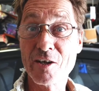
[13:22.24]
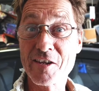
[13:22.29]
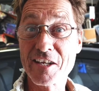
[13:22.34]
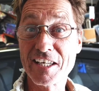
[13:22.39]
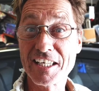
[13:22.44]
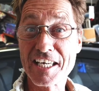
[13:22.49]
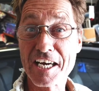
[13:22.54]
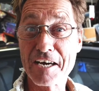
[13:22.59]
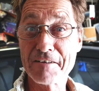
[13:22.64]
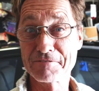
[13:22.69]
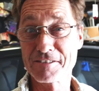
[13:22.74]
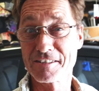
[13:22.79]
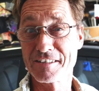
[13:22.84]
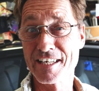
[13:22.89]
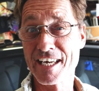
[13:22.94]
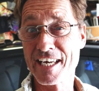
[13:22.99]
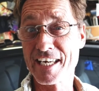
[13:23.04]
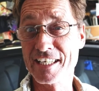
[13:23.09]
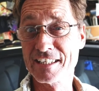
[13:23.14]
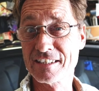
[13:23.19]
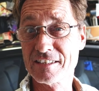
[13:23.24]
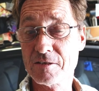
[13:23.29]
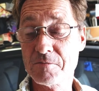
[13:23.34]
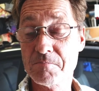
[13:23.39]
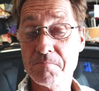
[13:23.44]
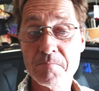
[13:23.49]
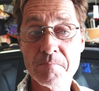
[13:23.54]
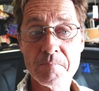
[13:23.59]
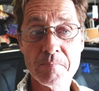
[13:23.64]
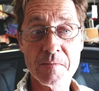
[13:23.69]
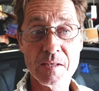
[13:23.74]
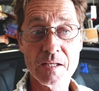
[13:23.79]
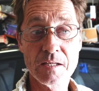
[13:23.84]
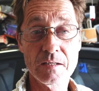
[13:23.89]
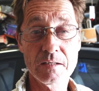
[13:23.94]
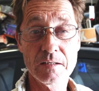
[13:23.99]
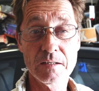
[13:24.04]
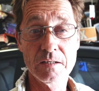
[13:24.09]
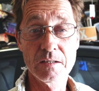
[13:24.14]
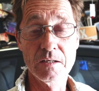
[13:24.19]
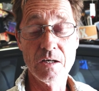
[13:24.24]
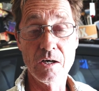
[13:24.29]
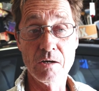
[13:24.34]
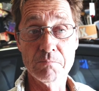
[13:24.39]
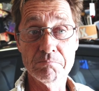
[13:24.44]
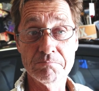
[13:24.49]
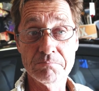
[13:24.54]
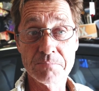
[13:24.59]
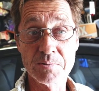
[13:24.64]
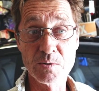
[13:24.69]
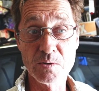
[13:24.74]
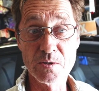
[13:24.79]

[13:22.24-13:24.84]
I think after that I'm